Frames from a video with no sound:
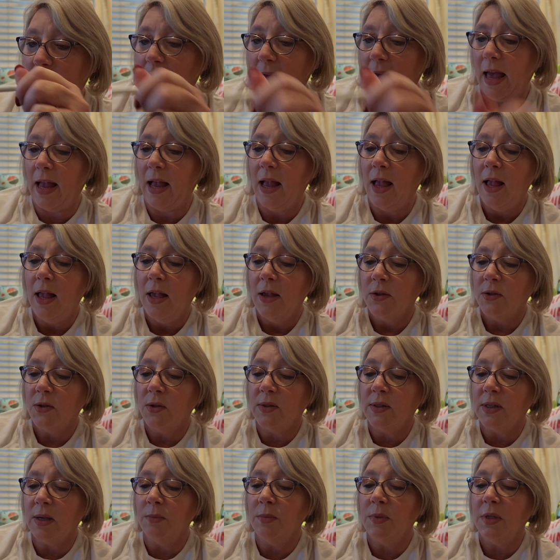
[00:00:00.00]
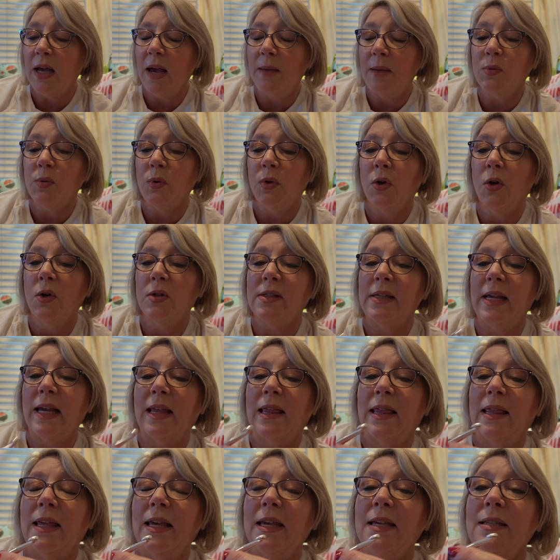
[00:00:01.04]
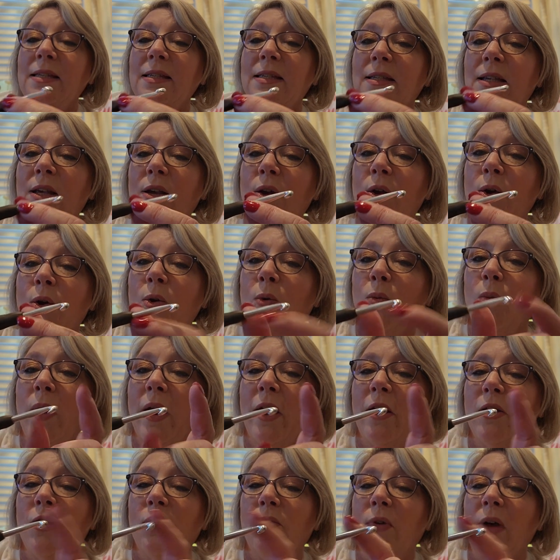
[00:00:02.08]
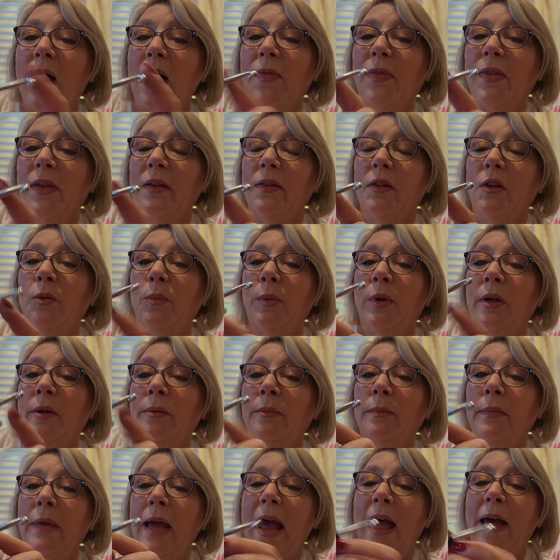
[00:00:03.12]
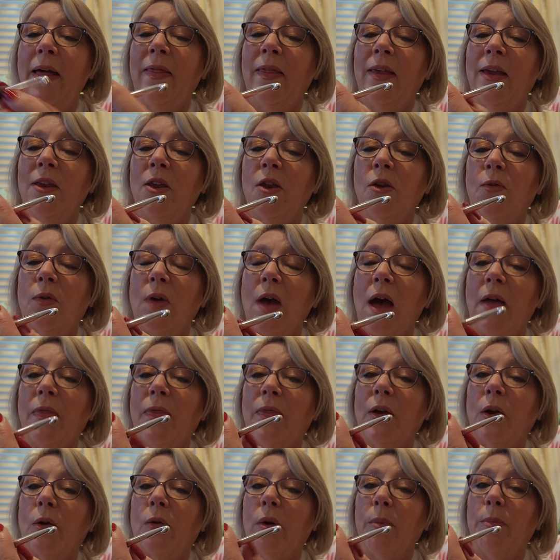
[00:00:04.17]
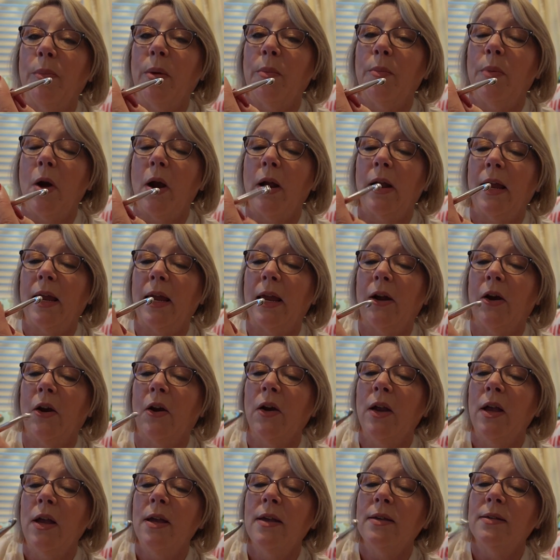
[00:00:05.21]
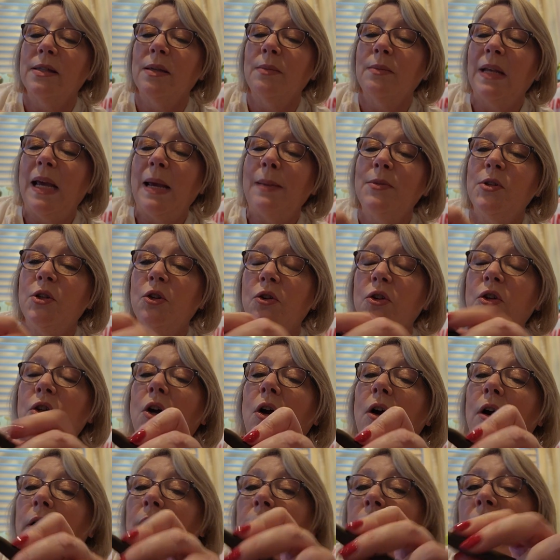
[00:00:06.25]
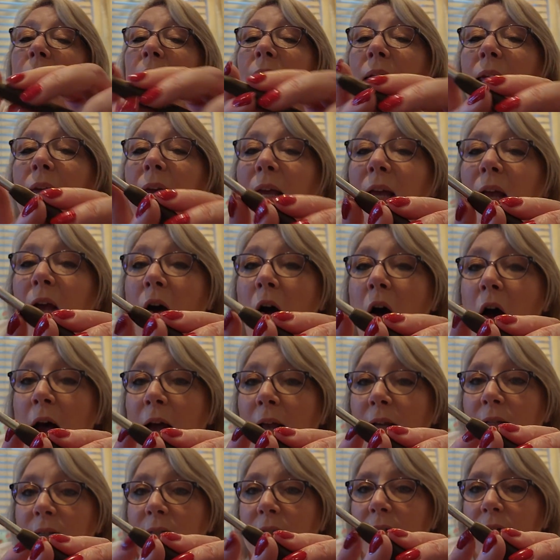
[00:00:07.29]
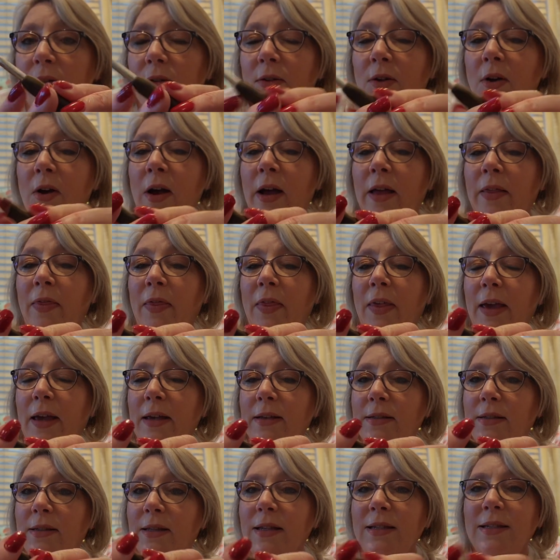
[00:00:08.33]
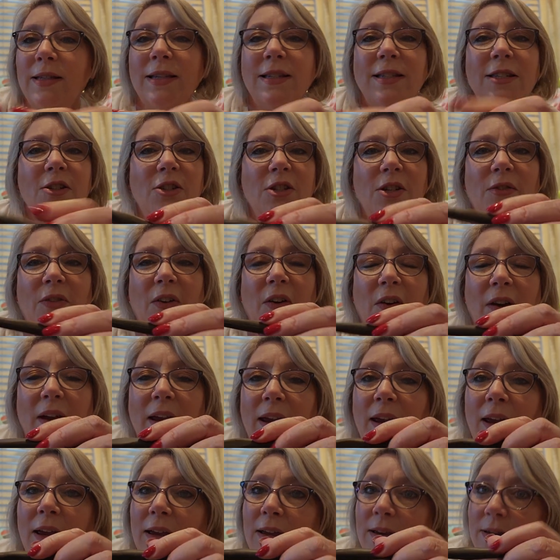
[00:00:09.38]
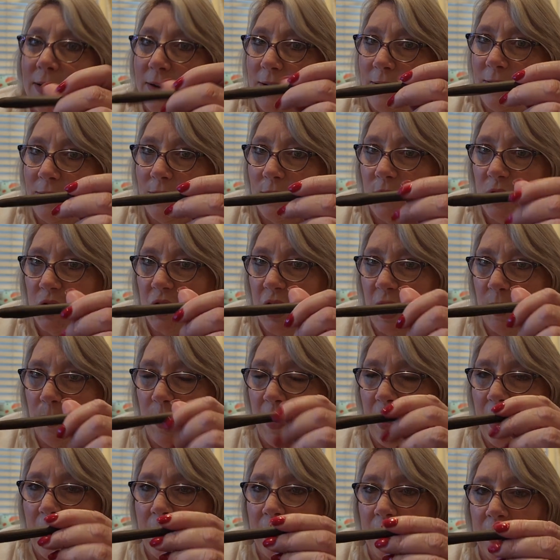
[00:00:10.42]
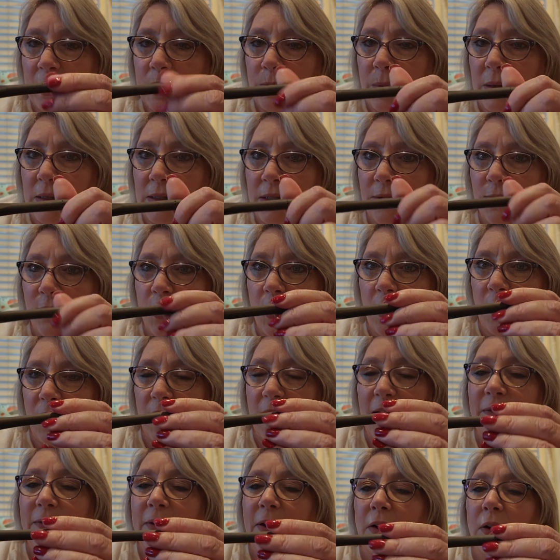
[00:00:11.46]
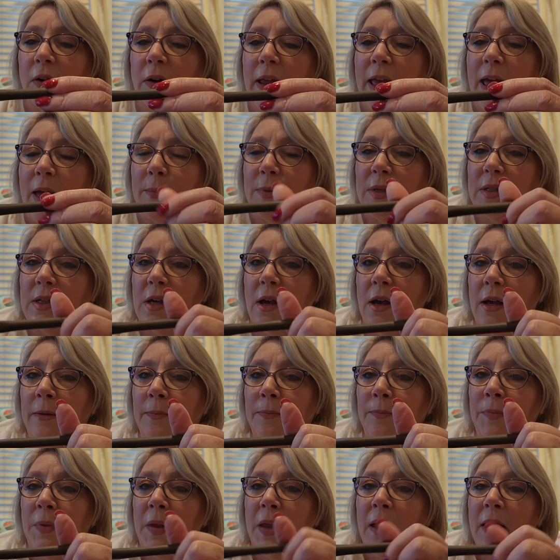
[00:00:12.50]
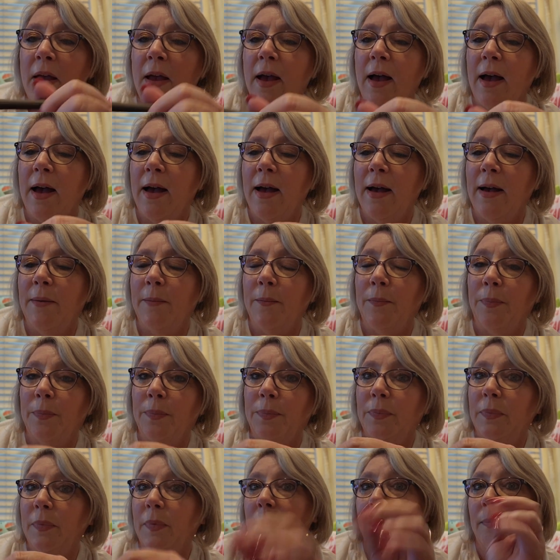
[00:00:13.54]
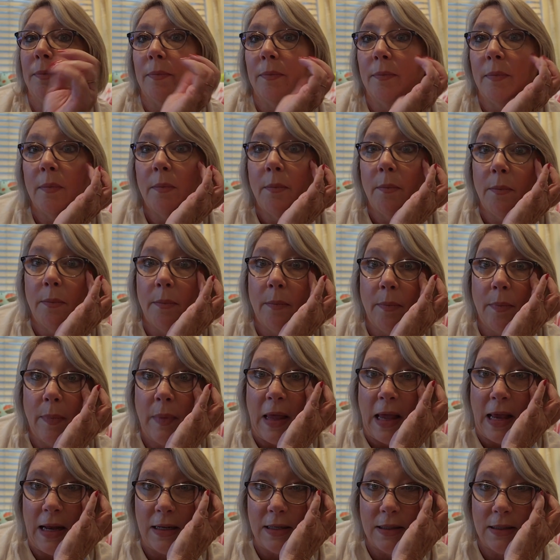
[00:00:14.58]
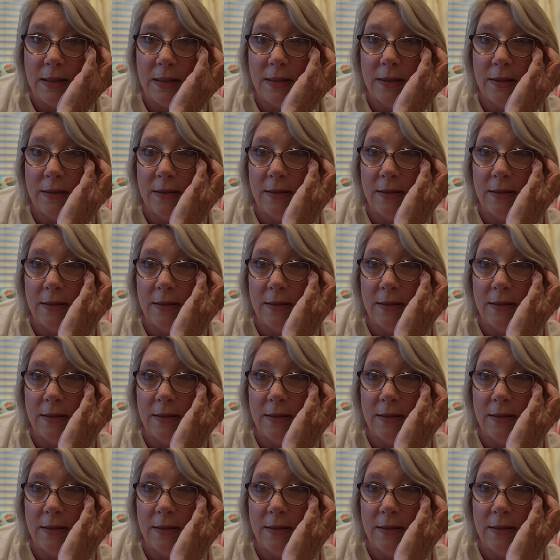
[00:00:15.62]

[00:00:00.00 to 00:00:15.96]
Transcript: Okay, so sometimes with hooks like this, where you've got the aluminum and then you've got the gripping part here, sometimes your yarn can get caught on this. This is just a very cheapy, inexpensive hook that I found on Amazon that